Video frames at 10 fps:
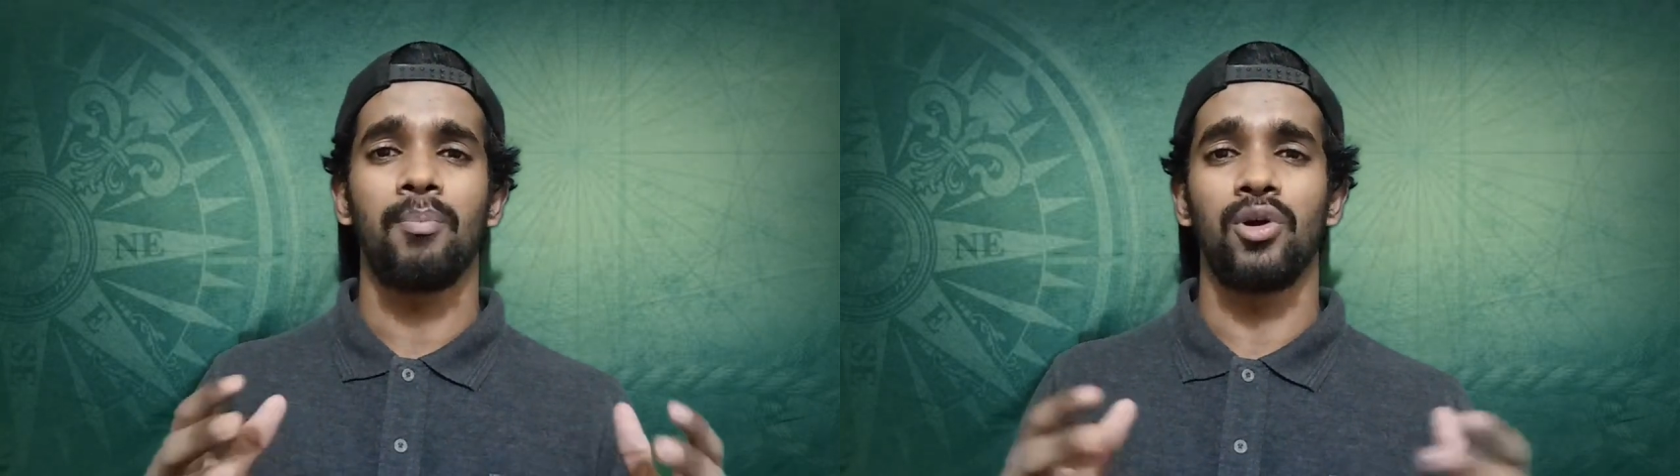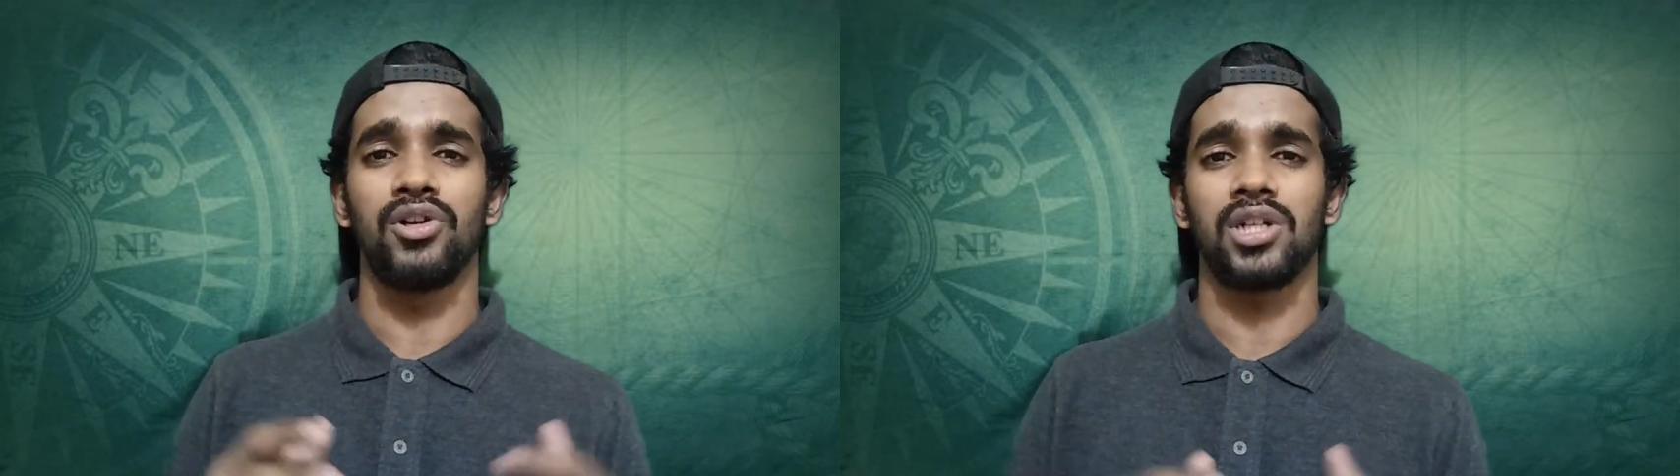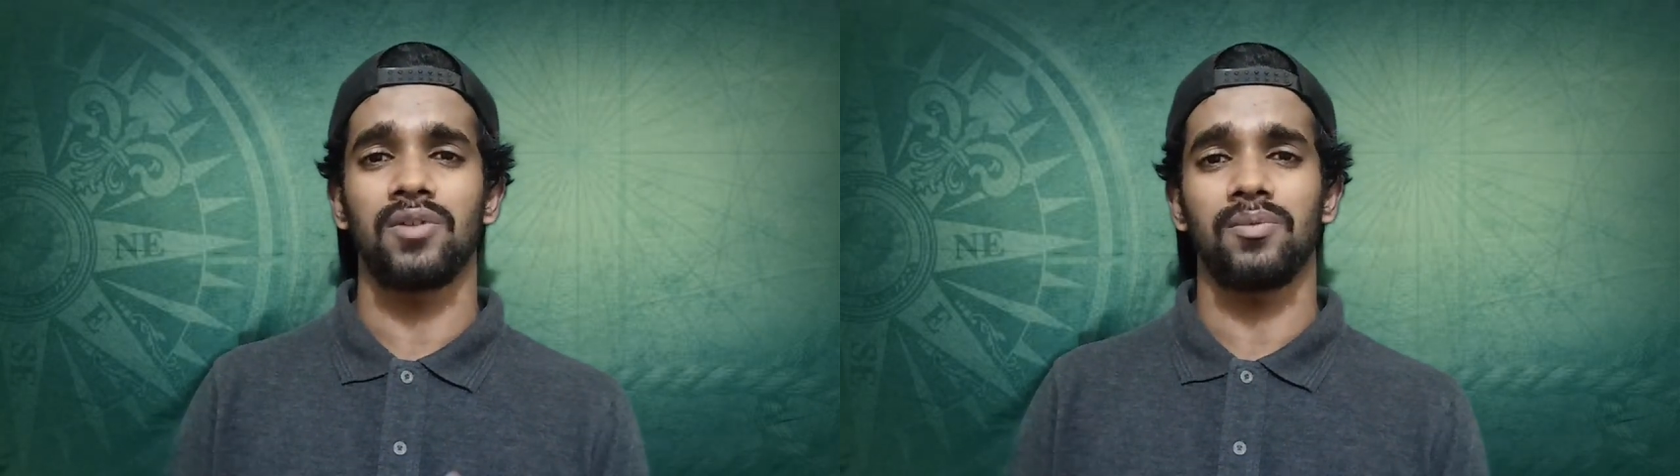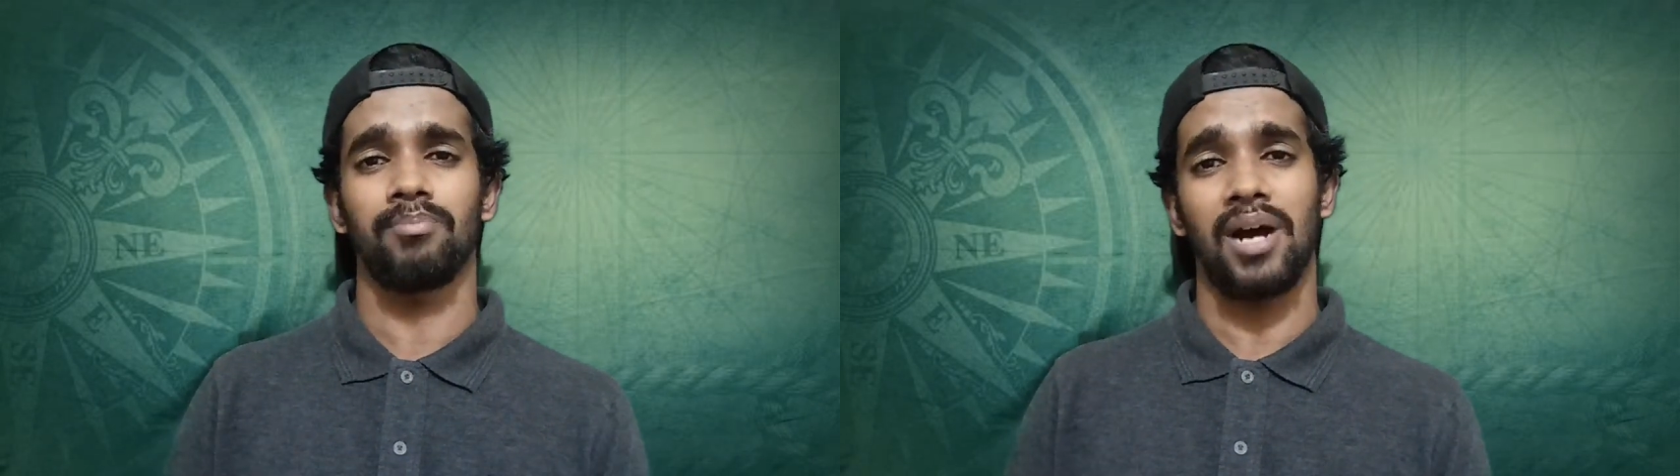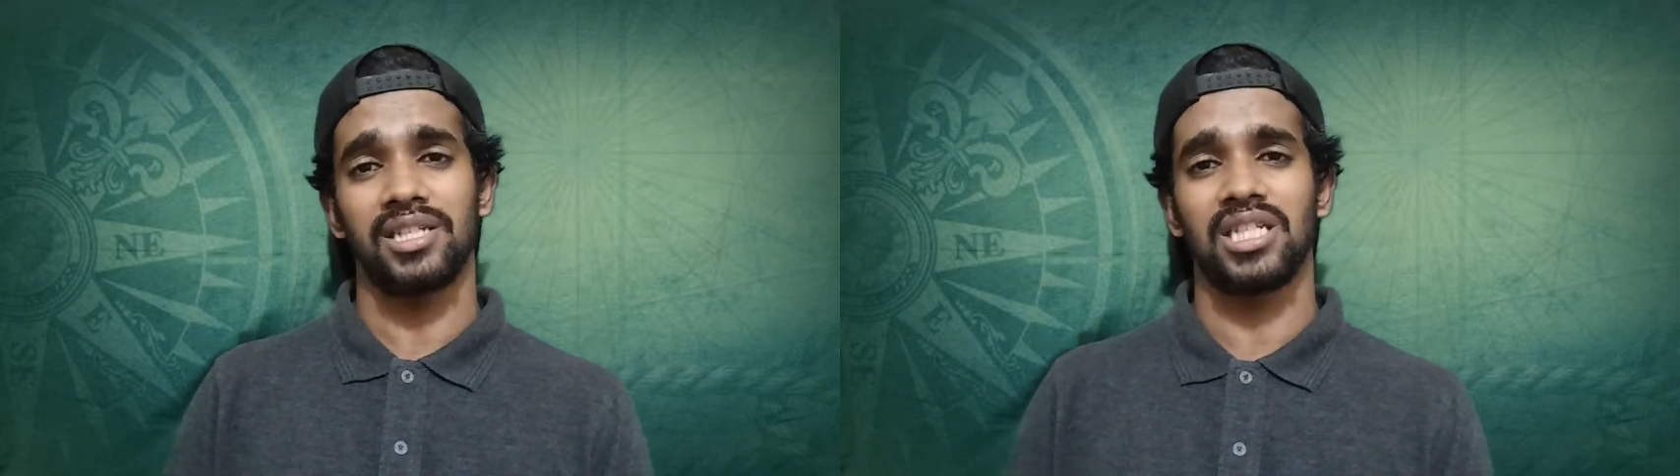pollution
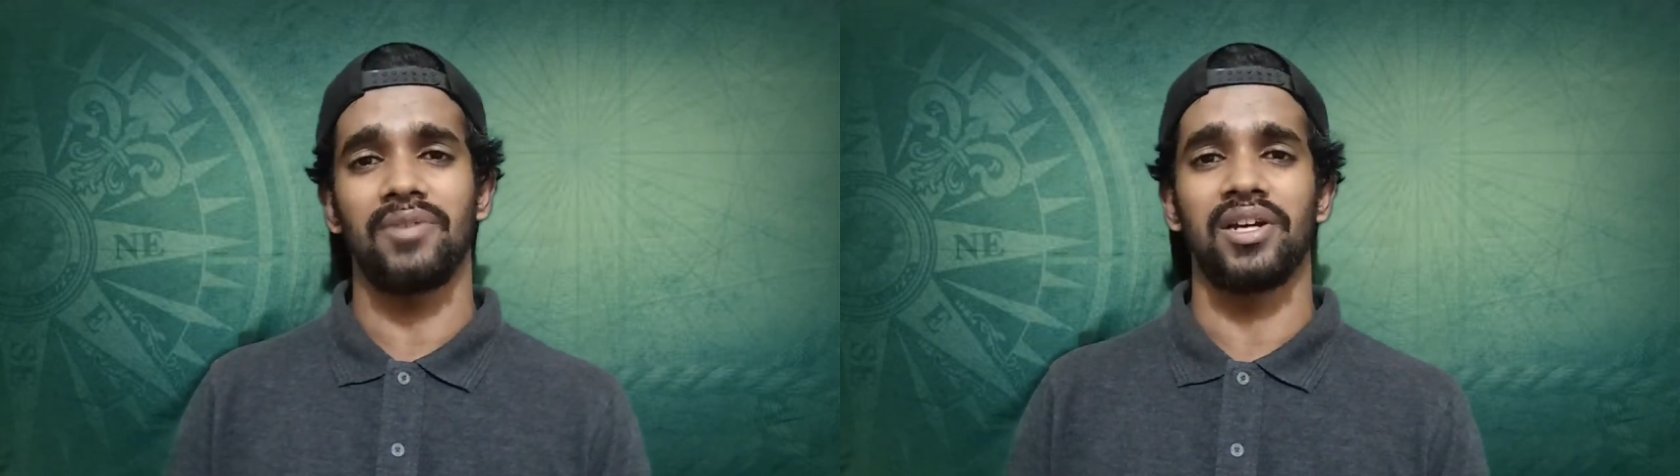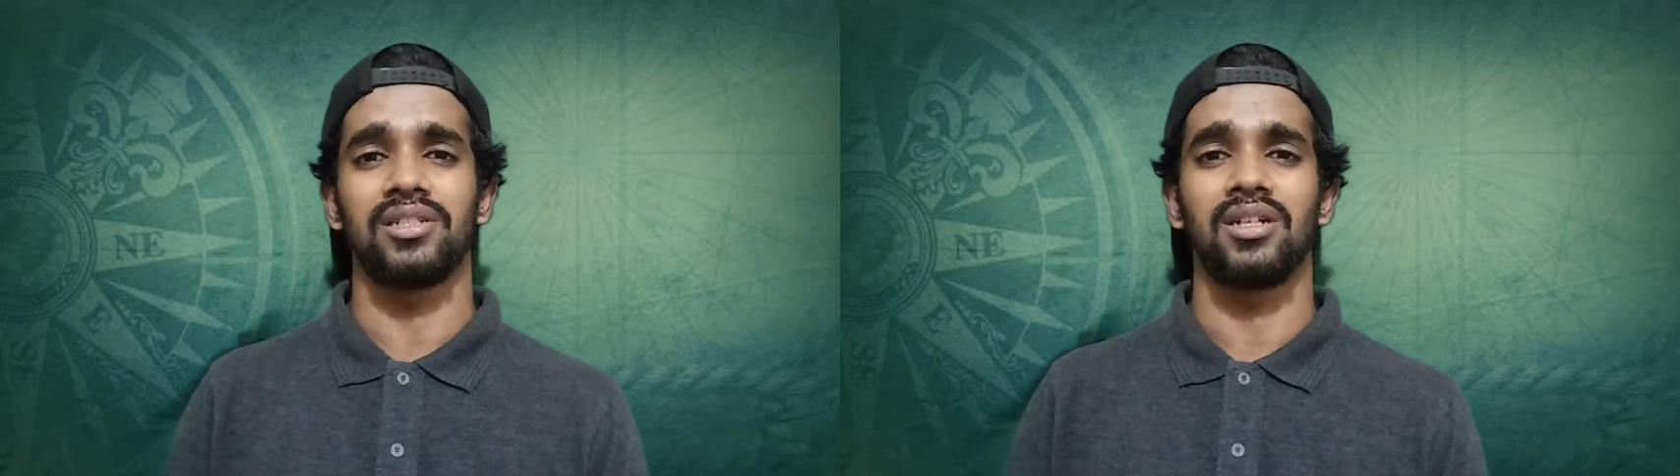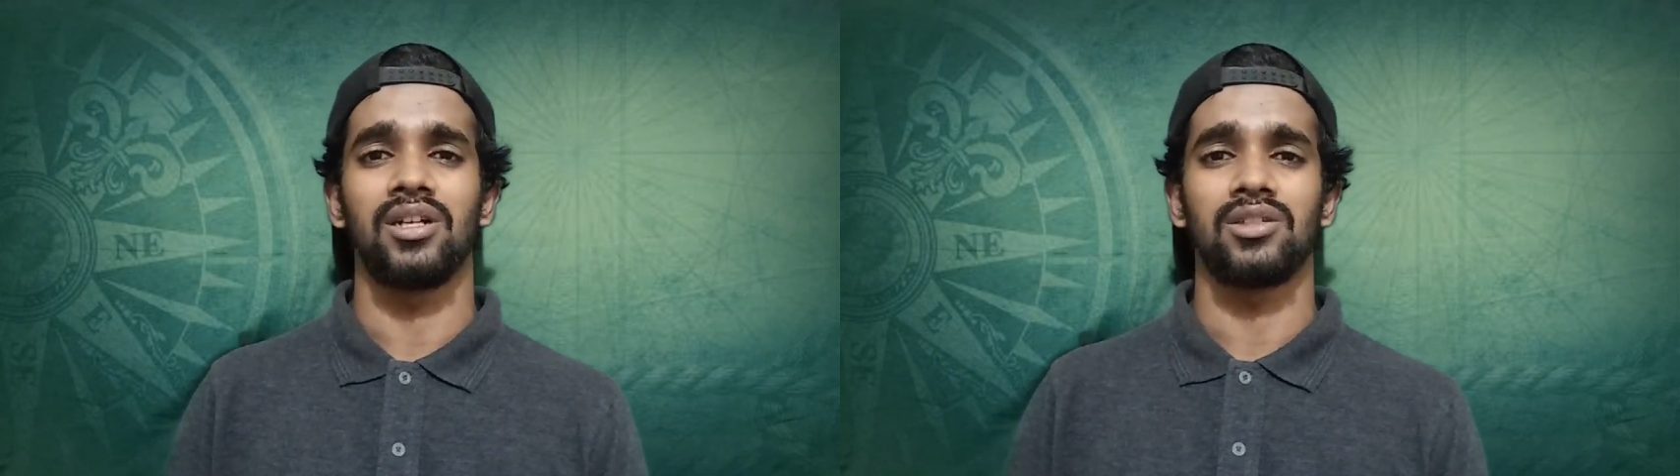by sewage.